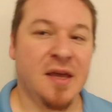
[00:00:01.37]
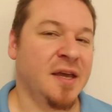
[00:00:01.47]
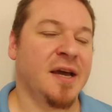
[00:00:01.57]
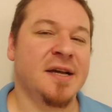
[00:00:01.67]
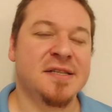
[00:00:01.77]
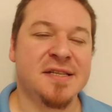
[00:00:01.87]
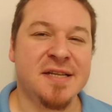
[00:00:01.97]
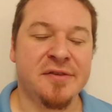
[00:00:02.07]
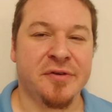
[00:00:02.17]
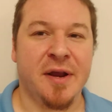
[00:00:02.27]
Hey guys, it's
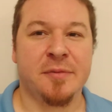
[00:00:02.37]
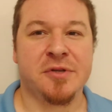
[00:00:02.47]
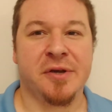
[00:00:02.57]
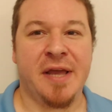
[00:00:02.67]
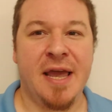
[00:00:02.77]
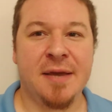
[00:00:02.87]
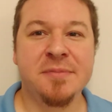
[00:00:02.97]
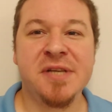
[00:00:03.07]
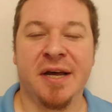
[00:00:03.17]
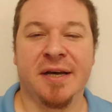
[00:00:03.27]
Dave for Gamers on
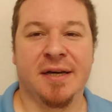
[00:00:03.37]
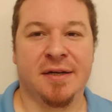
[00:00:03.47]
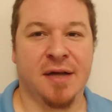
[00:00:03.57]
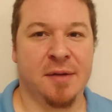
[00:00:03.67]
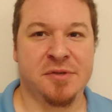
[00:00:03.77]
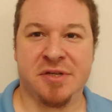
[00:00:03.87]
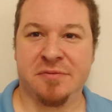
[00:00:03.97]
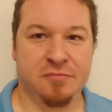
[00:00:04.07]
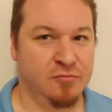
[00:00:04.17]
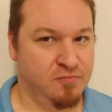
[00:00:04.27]
Games. Uh, I'm
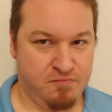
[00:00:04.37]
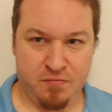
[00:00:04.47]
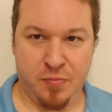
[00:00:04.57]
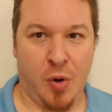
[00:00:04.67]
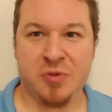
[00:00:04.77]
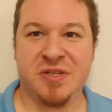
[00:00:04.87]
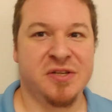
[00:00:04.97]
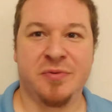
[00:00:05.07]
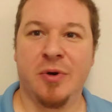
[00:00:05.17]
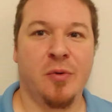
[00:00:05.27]
just posting
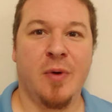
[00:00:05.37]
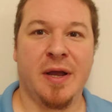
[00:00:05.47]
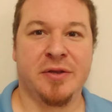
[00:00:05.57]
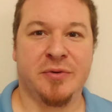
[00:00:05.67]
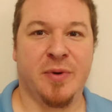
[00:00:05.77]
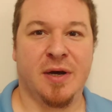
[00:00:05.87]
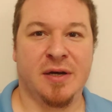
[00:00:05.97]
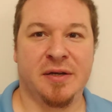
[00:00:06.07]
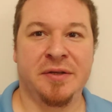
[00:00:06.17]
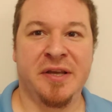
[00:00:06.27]
this real quick to
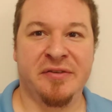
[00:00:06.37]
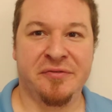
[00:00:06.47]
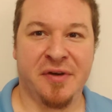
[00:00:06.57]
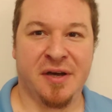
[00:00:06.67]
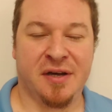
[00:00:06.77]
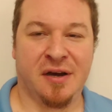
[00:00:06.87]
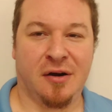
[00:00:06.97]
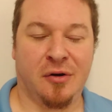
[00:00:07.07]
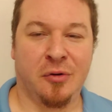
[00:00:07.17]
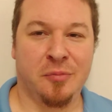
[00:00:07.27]
uh, give uh,
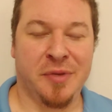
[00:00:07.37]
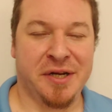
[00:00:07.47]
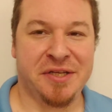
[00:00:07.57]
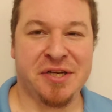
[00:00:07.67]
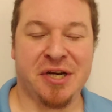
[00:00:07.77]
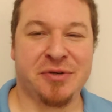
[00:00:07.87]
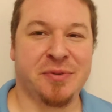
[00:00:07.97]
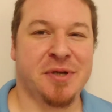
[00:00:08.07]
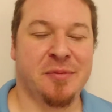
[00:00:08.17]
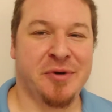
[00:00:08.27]
our old buddy
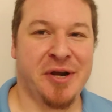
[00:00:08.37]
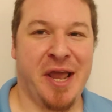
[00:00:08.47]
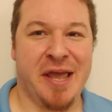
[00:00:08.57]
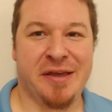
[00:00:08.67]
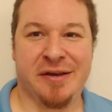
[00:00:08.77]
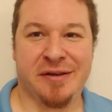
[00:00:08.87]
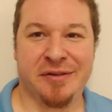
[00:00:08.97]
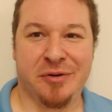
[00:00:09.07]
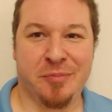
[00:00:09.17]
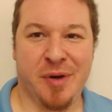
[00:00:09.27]
Joshua Tumbry a uh,
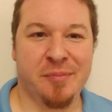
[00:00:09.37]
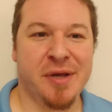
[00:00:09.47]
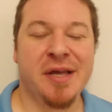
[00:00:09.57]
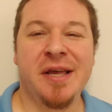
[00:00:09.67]
little bump.